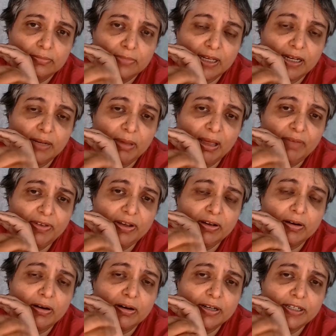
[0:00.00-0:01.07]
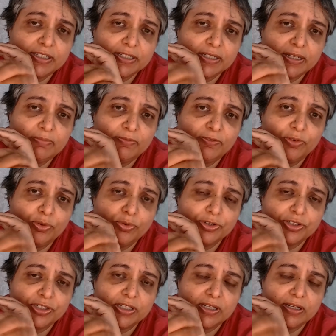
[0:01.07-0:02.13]
and I'm having a hard time
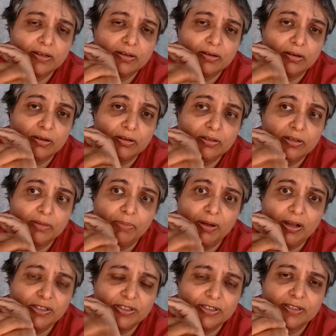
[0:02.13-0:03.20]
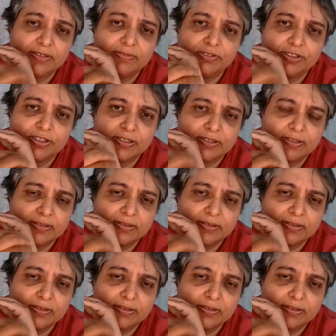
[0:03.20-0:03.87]
focusing on the positives,